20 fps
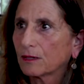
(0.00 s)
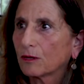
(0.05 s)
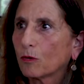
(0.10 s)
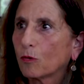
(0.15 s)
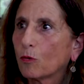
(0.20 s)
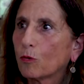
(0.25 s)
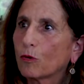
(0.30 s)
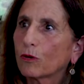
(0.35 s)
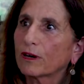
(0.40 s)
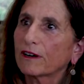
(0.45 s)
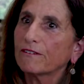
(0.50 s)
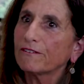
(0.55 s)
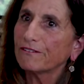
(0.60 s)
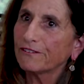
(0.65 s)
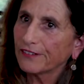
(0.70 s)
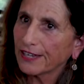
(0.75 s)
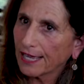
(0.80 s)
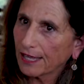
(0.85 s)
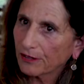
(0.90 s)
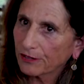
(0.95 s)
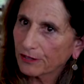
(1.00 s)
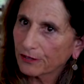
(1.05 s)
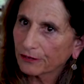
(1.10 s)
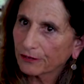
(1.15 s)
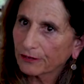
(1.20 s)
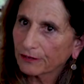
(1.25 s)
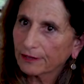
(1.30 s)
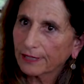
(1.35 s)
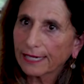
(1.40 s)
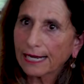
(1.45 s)
or a
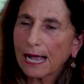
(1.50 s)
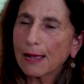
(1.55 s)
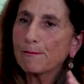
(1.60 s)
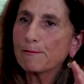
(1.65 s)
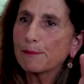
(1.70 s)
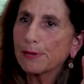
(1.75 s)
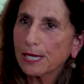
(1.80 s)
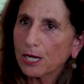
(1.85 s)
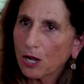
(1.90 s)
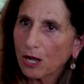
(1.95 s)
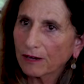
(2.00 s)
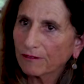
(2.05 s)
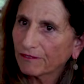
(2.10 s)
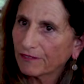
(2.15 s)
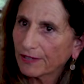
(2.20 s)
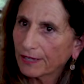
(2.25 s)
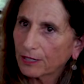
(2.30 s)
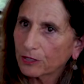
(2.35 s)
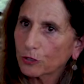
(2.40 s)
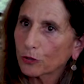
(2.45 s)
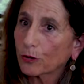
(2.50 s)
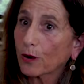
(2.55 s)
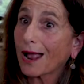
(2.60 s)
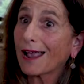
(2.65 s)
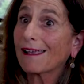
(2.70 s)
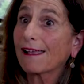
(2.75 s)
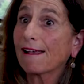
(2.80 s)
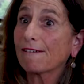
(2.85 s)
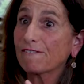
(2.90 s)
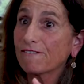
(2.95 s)
failure, like I'm big on failure,
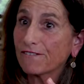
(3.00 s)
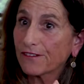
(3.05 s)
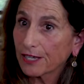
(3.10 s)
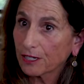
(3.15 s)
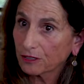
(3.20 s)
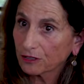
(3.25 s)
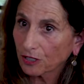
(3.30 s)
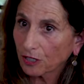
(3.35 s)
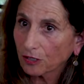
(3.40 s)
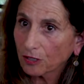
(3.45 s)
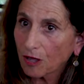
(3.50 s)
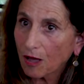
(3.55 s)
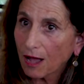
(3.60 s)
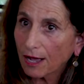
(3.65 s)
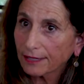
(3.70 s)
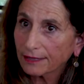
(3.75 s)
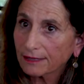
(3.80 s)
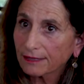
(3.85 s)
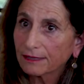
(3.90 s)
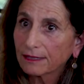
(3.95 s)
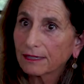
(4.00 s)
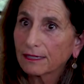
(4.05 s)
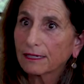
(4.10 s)
I have failed a lot.